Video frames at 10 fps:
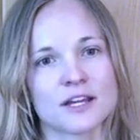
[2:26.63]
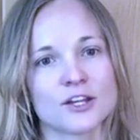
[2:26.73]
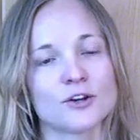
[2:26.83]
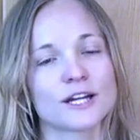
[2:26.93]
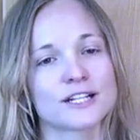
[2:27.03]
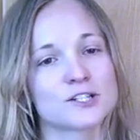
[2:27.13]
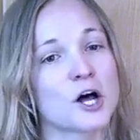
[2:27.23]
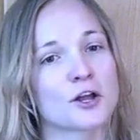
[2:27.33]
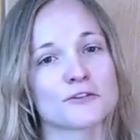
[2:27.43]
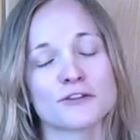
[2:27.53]
You'll get
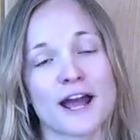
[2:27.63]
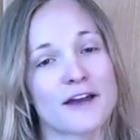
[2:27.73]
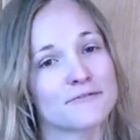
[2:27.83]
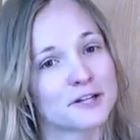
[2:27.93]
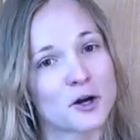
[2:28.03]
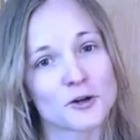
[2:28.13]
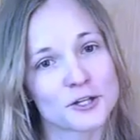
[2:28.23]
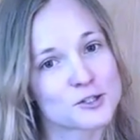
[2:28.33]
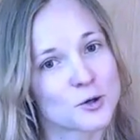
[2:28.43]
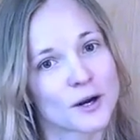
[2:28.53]
$1 for every goal
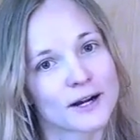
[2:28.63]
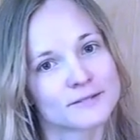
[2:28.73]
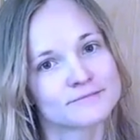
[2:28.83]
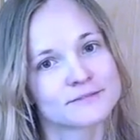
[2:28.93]
you score.